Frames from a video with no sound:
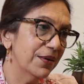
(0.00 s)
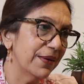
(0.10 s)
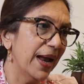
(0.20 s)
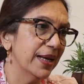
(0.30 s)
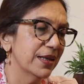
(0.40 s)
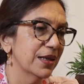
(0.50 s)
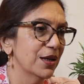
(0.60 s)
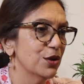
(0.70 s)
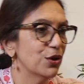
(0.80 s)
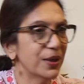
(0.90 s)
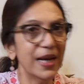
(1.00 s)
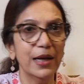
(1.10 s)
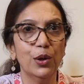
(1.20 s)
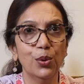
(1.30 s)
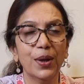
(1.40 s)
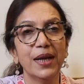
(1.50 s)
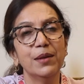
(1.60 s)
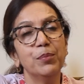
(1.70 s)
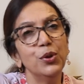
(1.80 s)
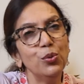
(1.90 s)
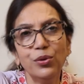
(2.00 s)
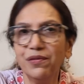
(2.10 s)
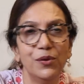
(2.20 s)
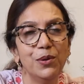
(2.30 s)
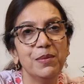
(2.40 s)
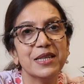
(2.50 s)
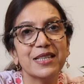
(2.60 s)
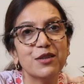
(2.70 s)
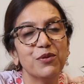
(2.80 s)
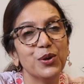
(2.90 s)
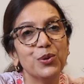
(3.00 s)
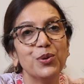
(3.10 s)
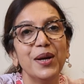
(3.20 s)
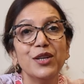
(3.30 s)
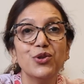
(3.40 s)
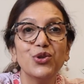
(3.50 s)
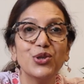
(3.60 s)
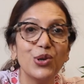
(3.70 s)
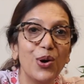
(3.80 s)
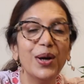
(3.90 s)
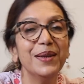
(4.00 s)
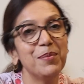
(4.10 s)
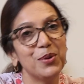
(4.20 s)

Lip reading: Right. So take a look at beautiful images for you to enjoy the